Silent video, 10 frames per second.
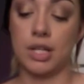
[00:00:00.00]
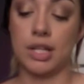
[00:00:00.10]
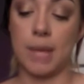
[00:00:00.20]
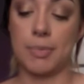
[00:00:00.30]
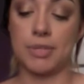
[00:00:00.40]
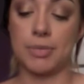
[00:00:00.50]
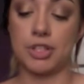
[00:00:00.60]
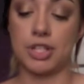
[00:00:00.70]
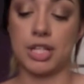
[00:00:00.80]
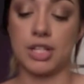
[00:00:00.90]
the apples of my
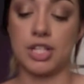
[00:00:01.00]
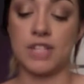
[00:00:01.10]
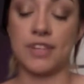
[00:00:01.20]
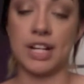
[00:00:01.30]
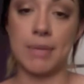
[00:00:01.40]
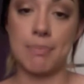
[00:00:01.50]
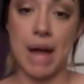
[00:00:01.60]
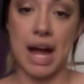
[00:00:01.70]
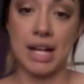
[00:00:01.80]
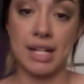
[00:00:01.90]
cheek. She's very
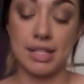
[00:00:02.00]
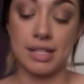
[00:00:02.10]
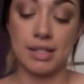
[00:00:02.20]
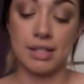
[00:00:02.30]
matte